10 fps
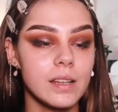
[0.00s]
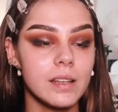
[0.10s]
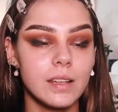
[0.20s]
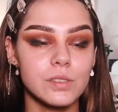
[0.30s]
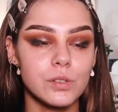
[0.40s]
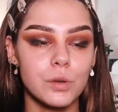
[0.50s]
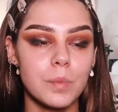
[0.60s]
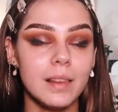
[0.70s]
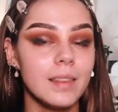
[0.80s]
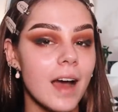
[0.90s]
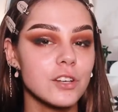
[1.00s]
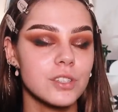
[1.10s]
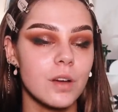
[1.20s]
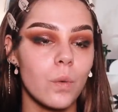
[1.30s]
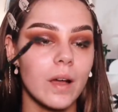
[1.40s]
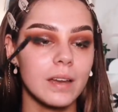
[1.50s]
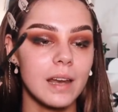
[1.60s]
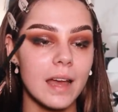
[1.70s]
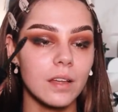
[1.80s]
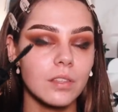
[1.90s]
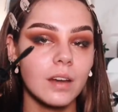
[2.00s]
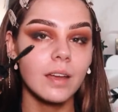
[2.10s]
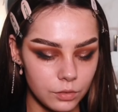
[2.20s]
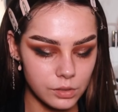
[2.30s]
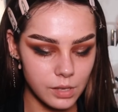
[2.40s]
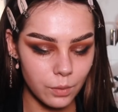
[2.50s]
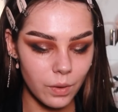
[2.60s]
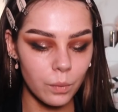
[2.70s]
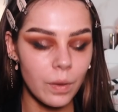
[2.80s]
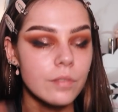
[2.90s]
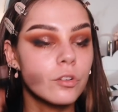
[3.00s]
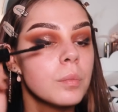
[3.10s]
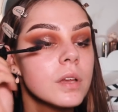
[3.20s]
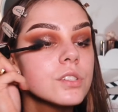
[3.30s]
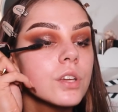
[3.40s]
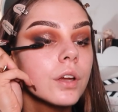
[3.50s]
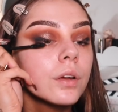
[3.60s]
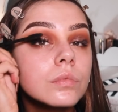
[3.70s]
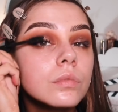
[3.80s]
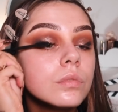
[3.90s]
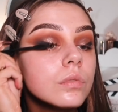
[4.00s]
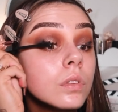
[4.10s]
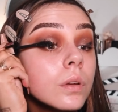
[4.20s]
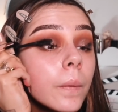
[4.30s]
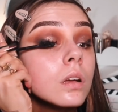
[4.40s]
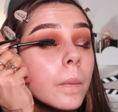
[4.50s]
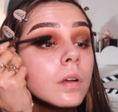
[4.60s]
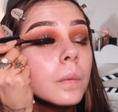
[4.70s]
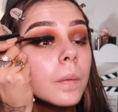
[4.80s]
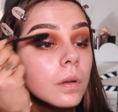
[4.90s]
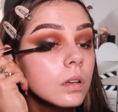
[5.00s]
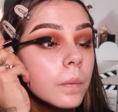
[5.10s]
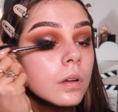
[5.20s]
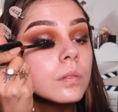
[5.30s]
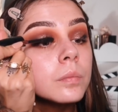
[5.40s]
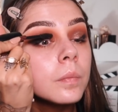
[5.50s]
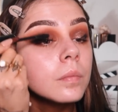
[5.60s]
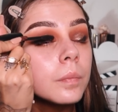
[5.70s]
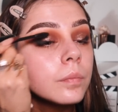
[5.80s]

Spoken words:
into my lash and they're quite good at lengthening. Looks like quite a wet formula too. Let's just see how it goes.